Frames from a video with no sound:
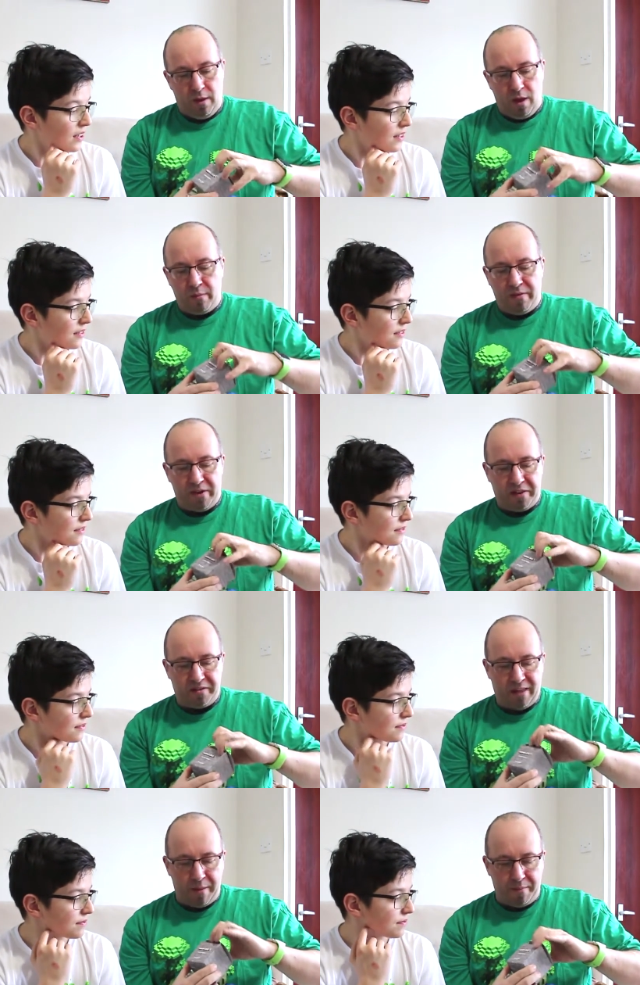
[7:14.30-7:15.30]
Speaker 1: and we have another
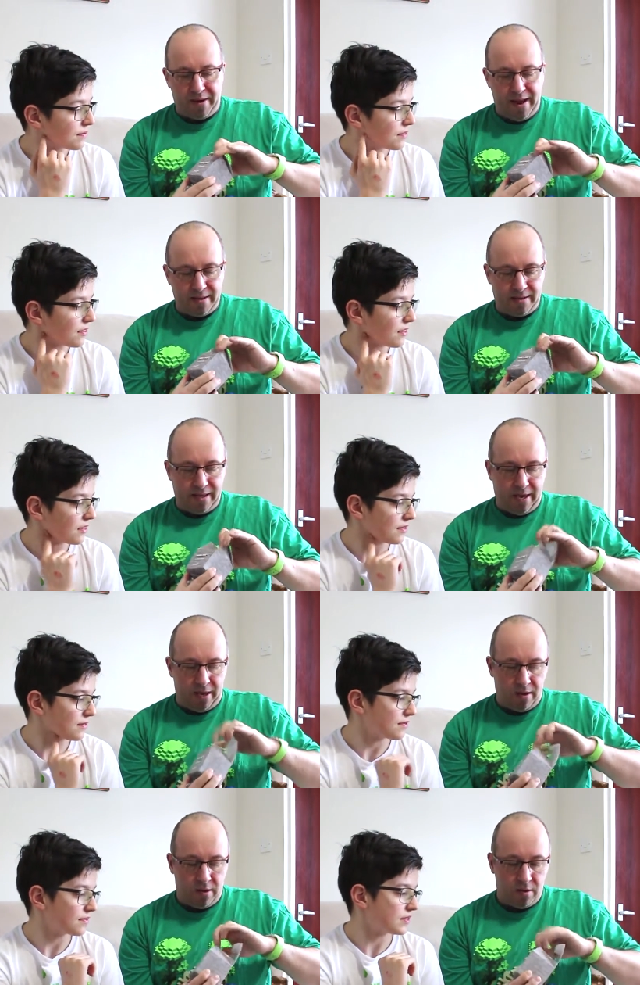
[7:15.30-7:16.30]
stamp. Let's
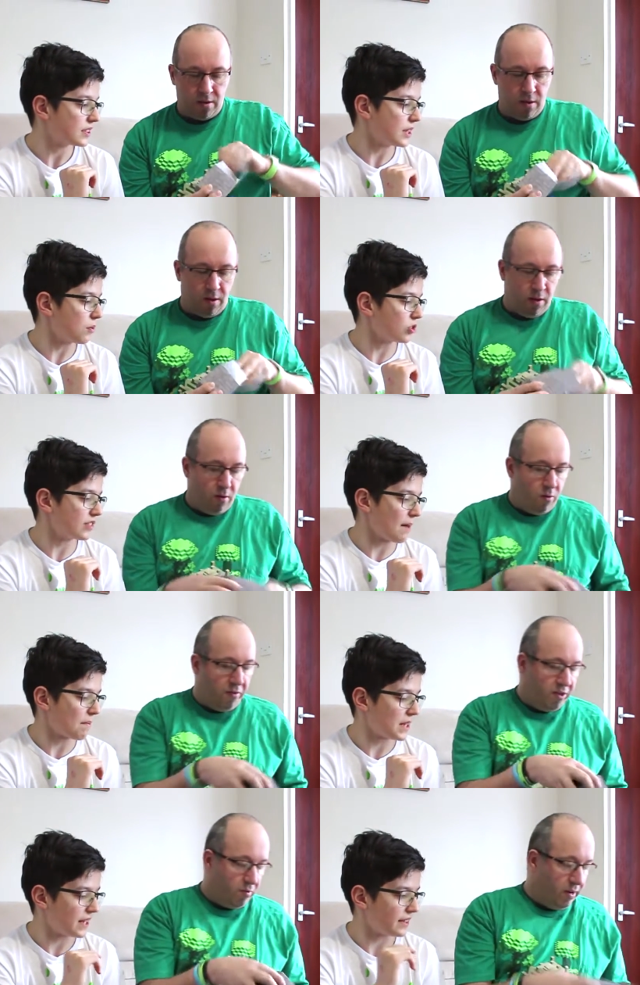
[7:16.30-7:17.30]
see. See what stamp. What
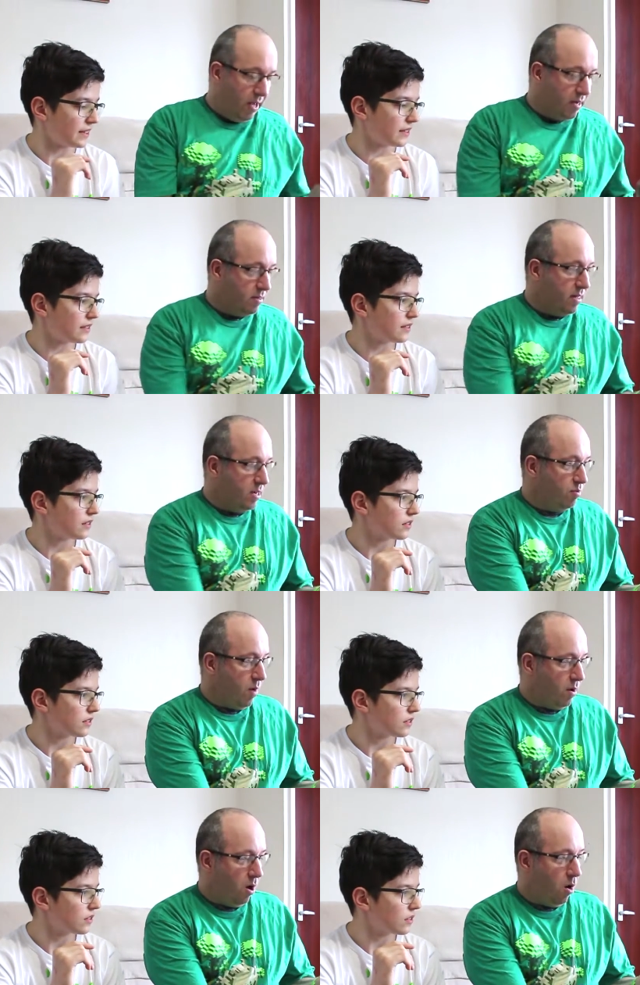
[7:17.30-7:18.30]
this is. one is this
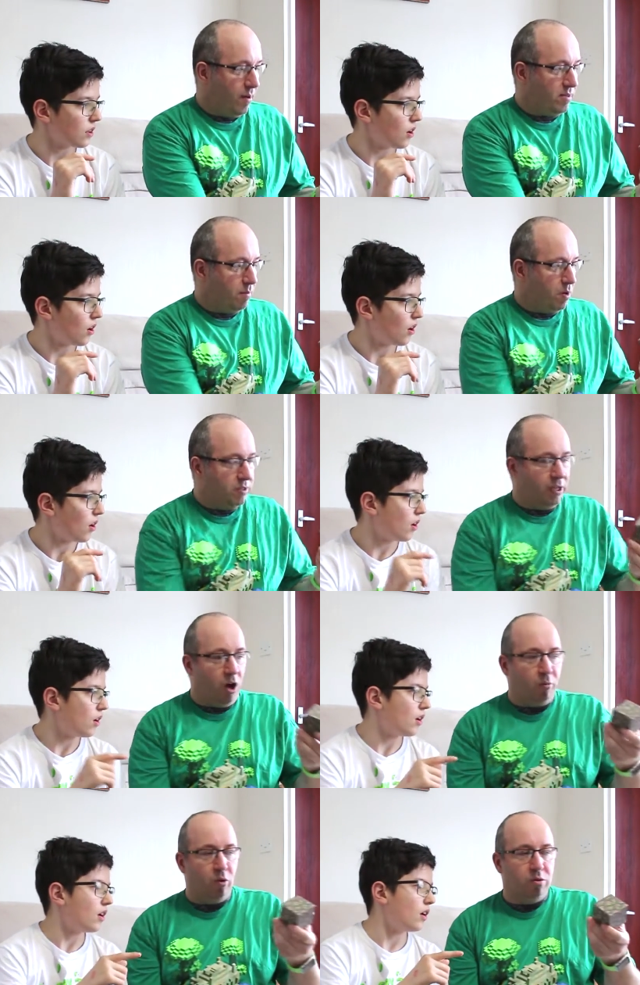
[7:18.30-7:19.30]
one, oh, it's a mossy
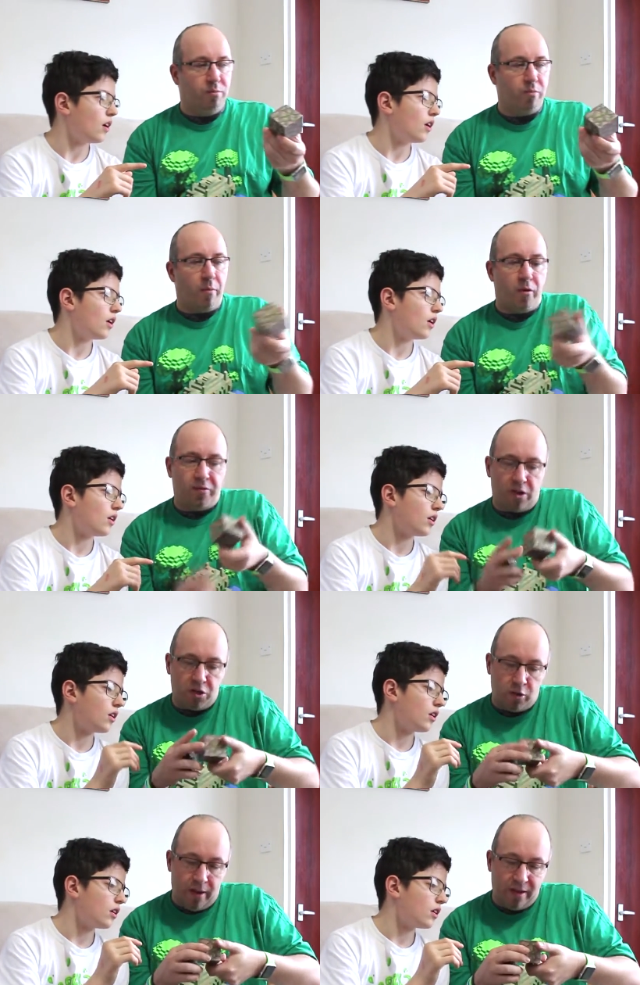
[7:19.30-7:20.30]
cobble. I'm not even going to
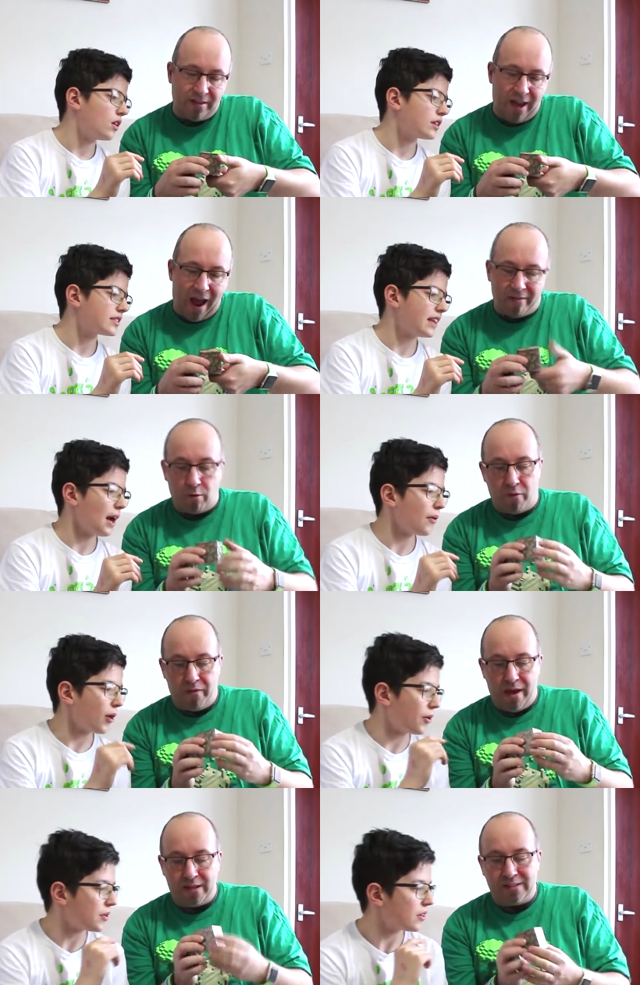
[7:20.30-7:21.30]
do it. It's an arrow, arrow, on
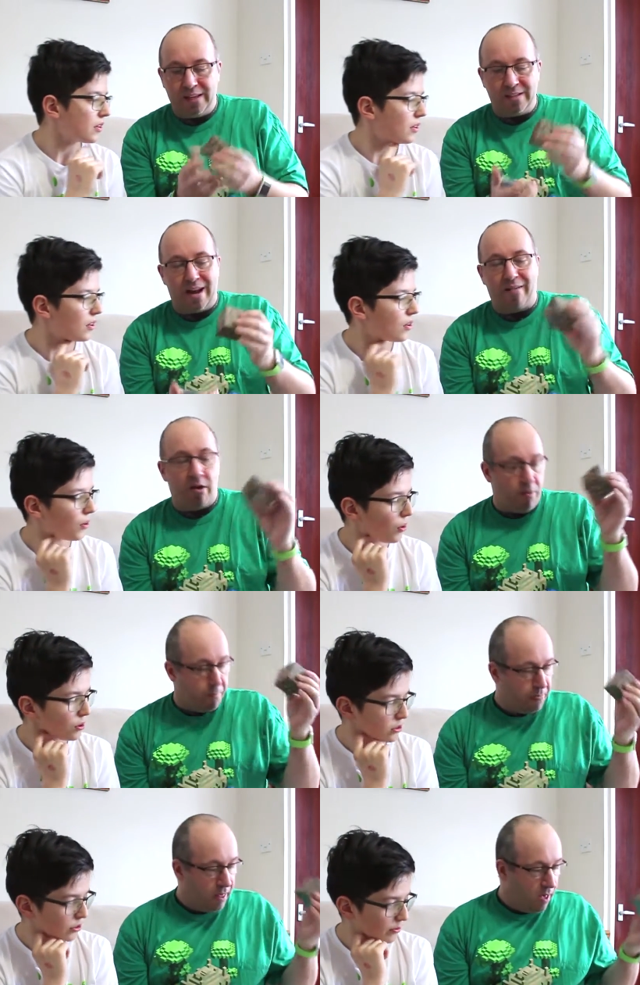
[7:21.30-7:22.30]
there. I can see it's an arrow.
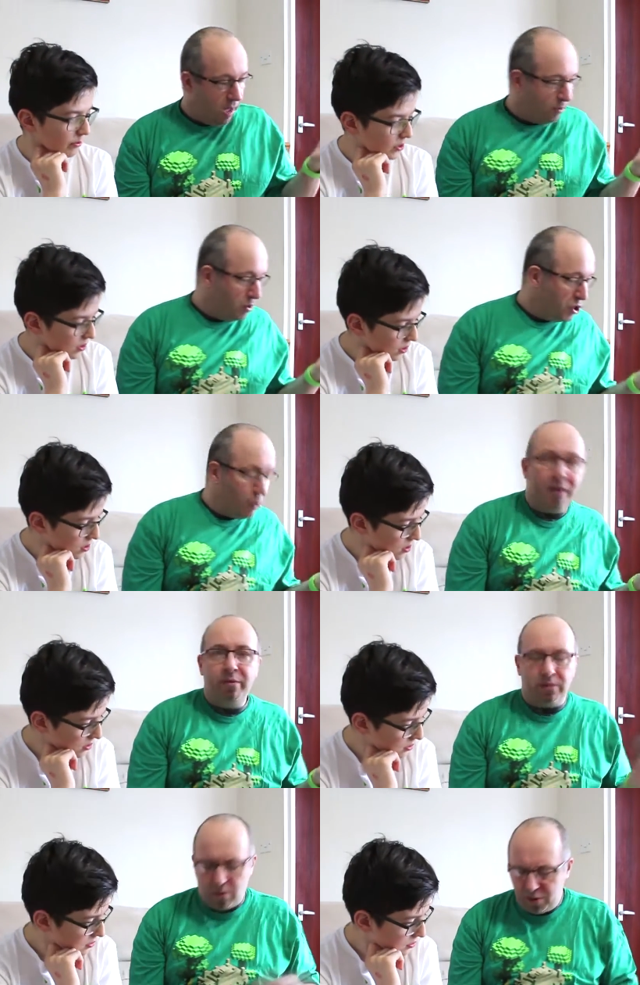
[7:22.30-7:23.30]
Awesome. I don't want to do it
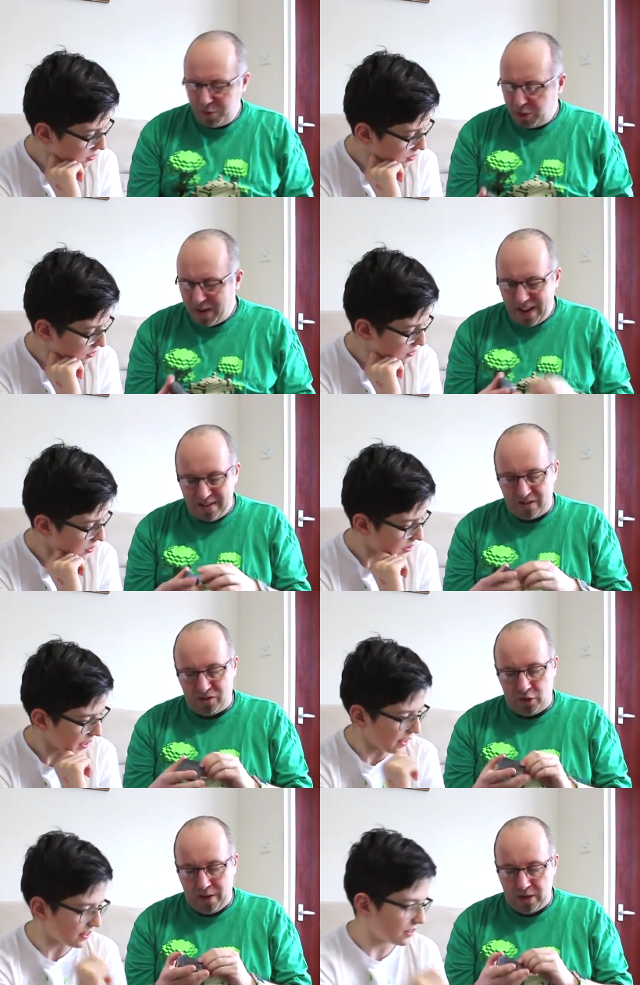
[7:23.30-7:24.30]
because oh, should we do it? Let's just
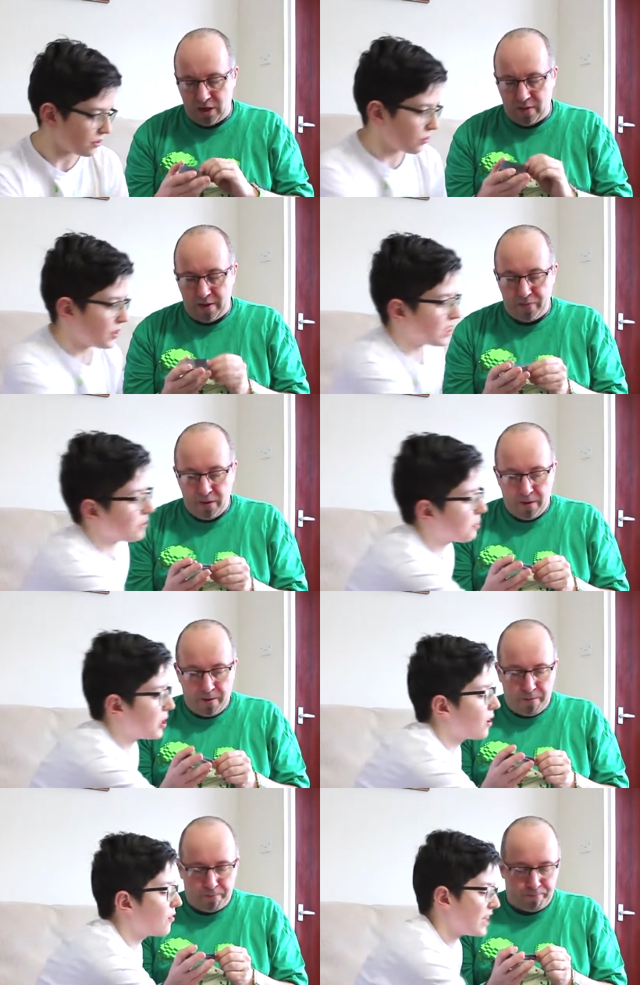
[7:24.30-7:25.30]
do it, shall we? We could put
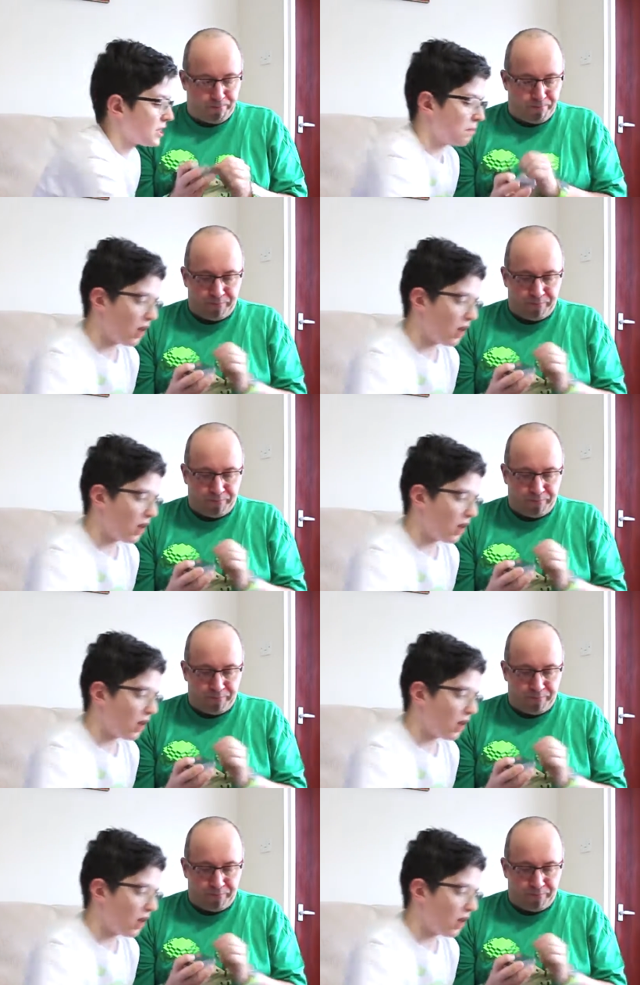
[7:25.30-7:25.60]
it on this